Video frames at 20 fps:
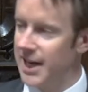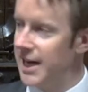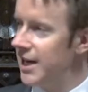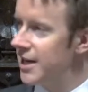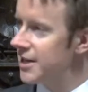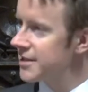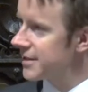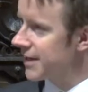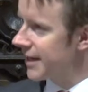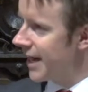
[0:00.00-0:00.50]
He
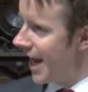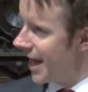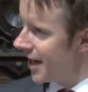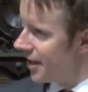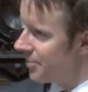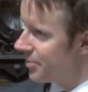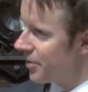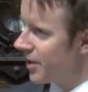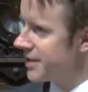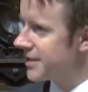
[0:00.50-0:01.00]
has
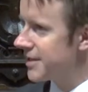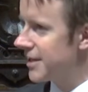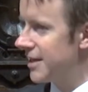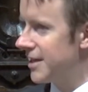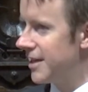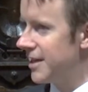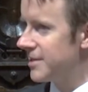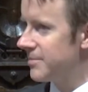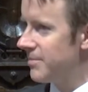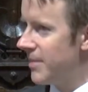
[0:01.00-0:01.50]

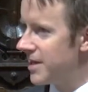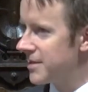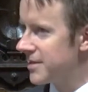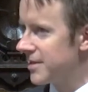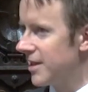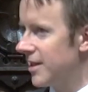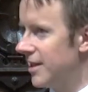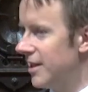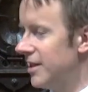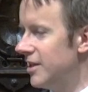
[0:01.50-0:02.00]
calibrated his
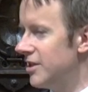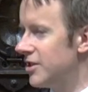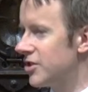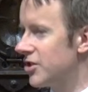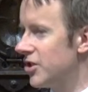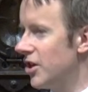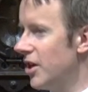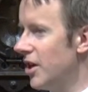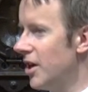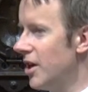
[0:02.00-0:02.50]

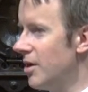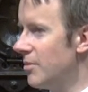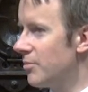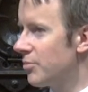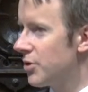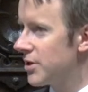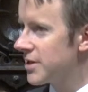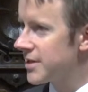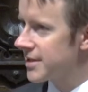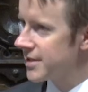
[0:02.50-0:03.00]
message
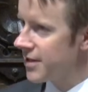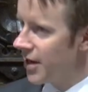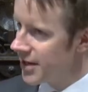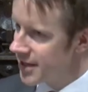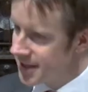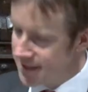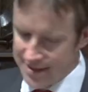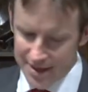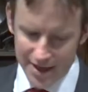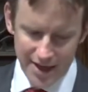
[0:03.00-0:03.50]

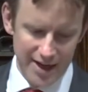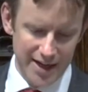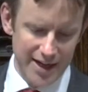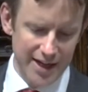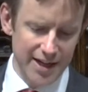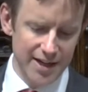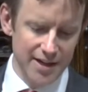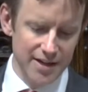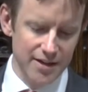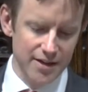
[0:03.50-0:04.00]

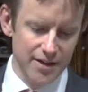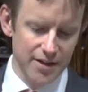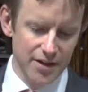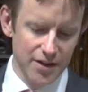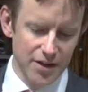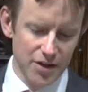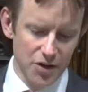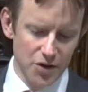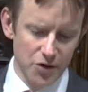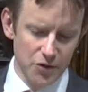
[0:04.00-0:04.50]
precisely
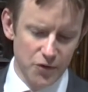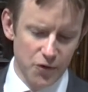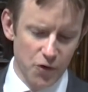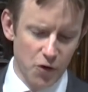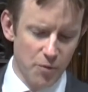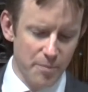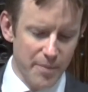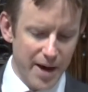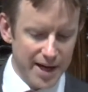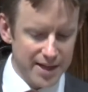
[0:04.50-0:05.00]

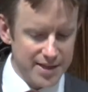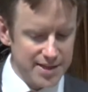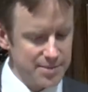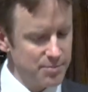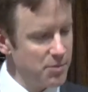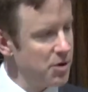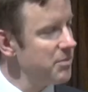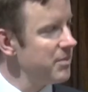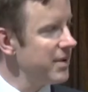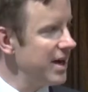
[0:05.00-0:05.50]
for
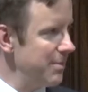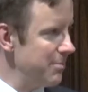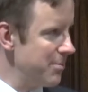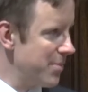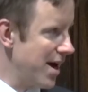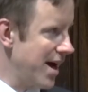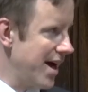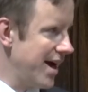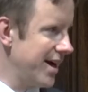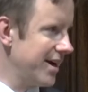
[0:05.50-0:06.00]
maximum
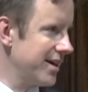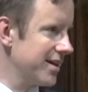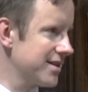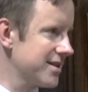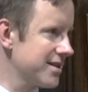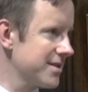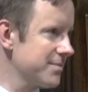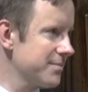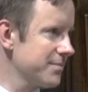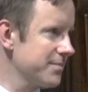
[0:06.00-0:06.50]

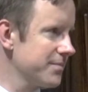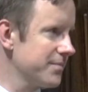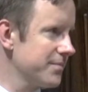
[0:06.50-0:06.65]
impact.